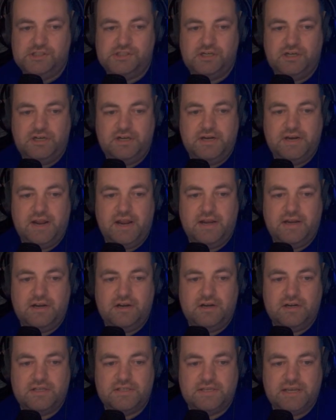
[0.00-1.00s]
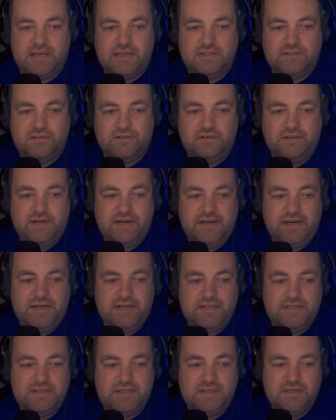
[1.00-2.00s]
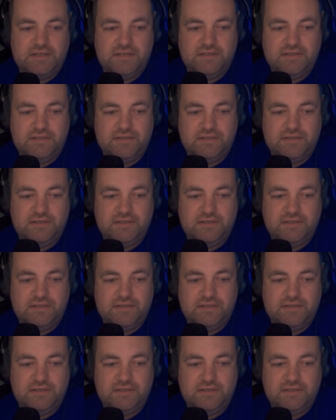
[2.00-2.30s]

Sure, you got your accessories,